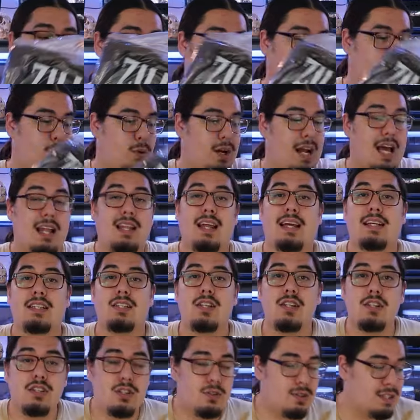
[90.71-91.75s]
And what I like
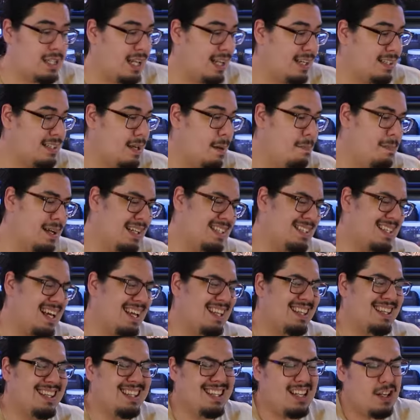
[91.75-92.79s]
to do is I like to mix a
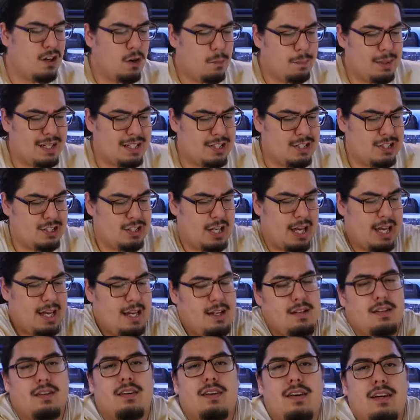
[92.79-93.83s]
little bit of
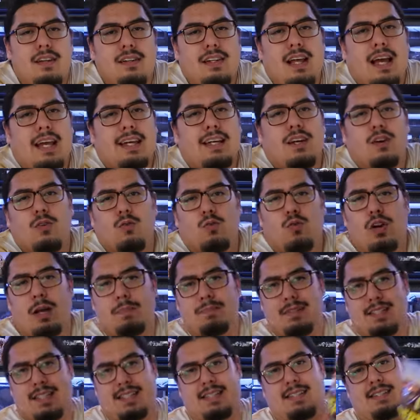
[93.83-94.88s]
sand, like
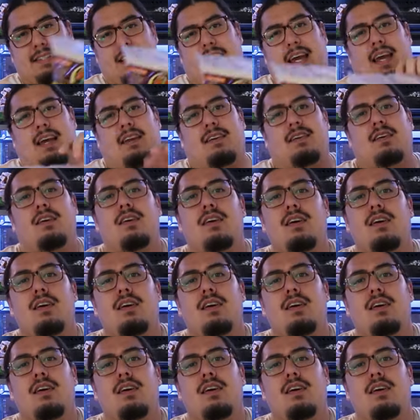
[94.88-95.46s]
repti sand.